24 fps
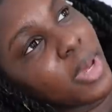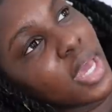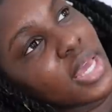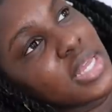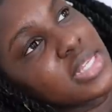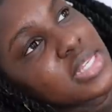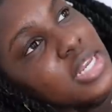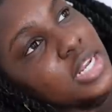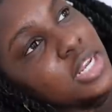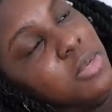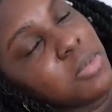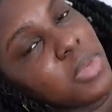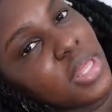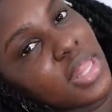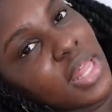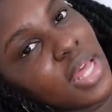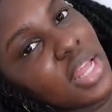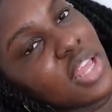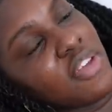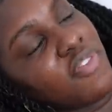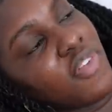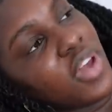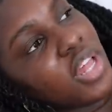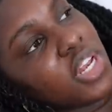are you telling me
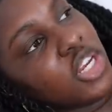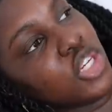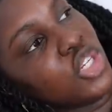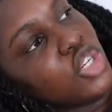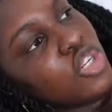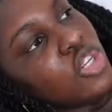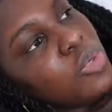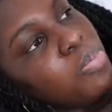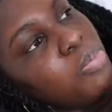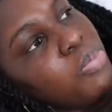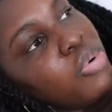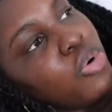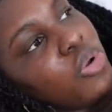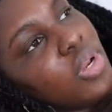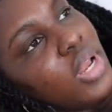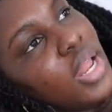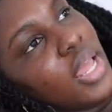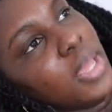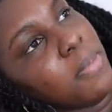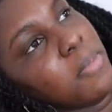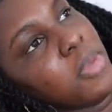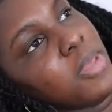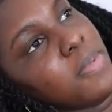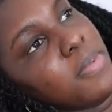that if I literally put
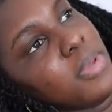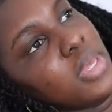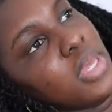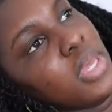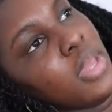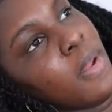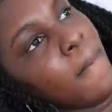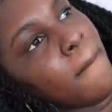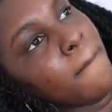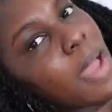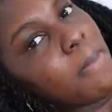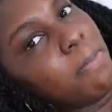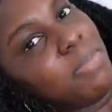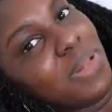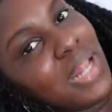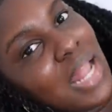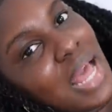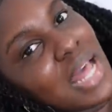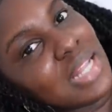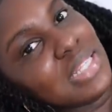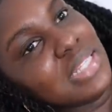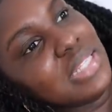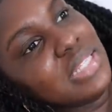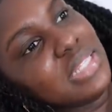like maybe a
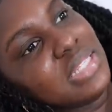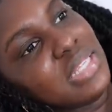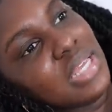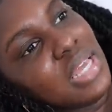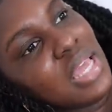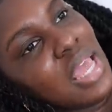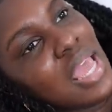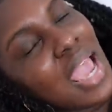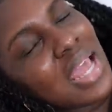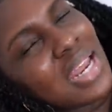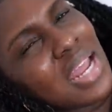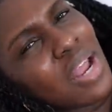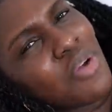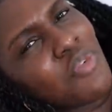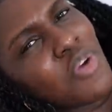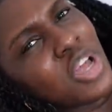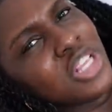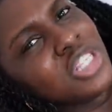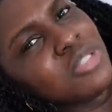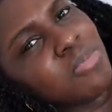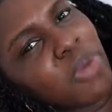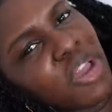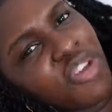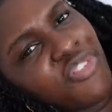plant and I
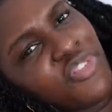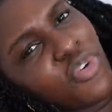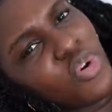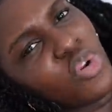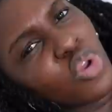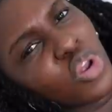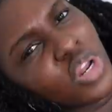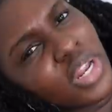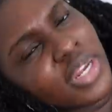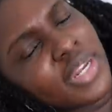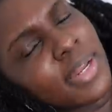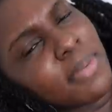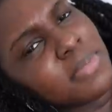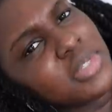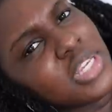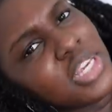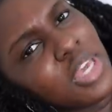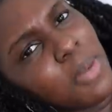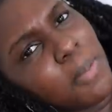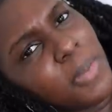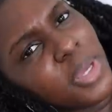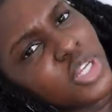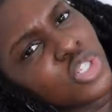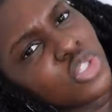rest my phone on it and I'm
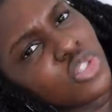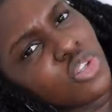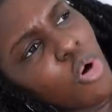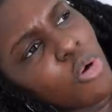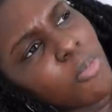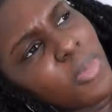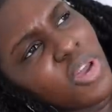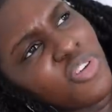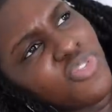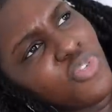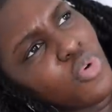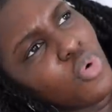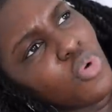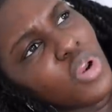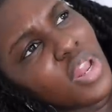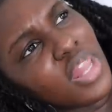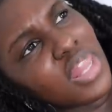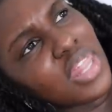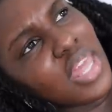taking pictures on my phone,